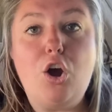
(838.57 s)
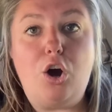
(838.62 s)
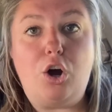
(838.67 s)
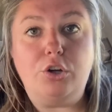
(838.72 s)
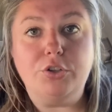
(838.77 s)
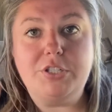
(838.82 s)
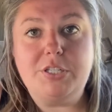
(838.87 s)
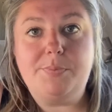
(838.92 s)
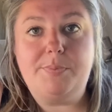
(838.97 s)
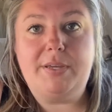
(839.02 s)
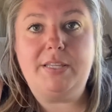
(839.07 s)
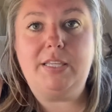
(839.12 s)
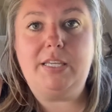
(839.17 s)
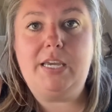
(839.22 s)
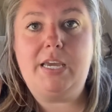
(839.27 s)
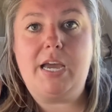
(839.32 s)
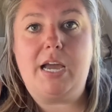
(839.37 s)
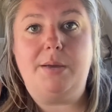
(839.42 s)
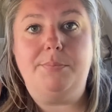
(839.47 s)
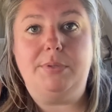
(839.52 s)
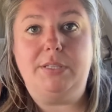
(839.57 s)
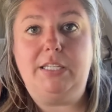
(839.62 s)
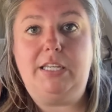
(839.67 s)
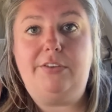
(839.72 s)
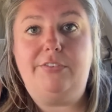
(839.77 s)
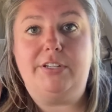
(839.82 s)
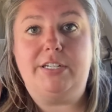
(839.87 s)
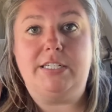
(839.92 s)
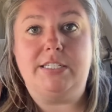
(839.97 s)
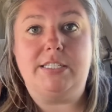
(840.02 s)
Ultimately, I
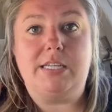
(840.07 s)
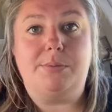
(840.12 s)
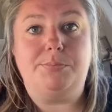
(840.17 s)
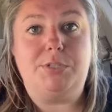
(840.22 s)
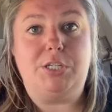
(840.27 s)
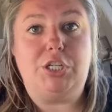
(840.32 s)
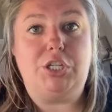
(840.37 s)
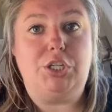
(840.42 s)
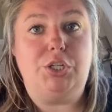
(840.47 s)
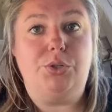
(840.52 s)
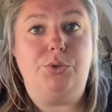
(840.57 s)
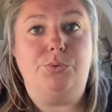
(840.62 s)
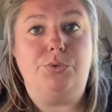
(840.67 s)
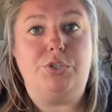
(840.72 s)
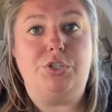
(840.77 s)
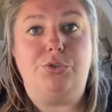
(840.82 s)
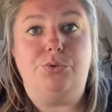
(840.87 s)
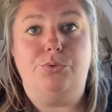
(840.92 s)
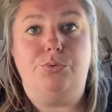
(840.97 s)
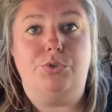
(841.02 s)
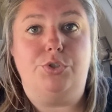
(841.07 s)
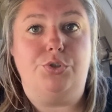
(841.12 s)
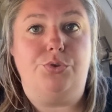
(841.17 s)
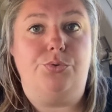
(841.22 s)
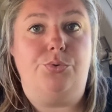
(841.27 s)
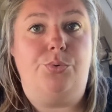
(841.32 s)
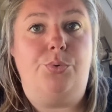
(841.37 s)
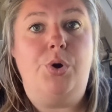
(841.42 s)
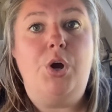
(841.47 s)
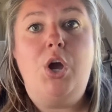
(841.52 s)
believe it is up to you to
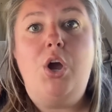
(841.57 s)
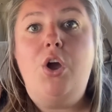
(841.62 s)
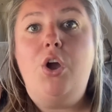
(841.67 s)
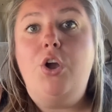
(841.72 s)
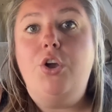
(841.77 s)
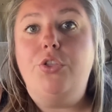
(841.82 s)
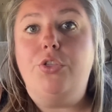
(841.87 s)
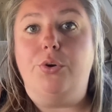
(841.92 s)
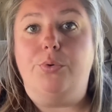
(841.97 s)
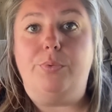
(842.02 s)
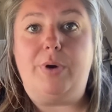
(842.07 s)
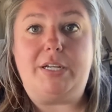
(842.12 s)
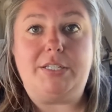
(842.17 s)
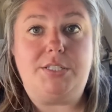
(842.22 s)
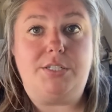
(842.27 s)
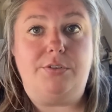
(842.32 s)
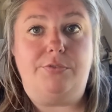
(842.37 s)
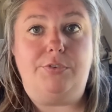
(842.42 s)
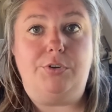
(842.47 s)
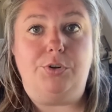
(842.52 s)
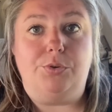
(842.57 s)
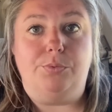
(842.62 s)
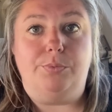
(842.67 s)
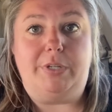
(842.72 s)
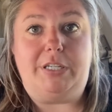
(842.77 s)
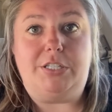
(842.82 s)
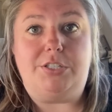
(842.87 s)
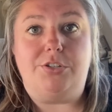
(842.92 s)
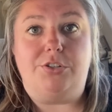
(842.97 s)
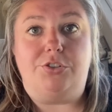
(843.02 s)
do the rest of your
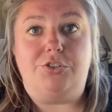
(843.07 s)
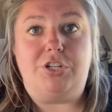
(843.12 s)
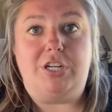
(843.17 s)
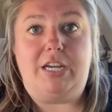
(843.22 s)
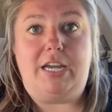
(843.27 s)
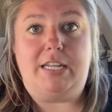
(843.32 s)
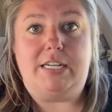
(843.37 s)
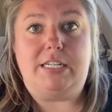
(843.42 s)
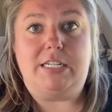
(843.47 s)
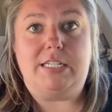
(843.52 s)
research and kind of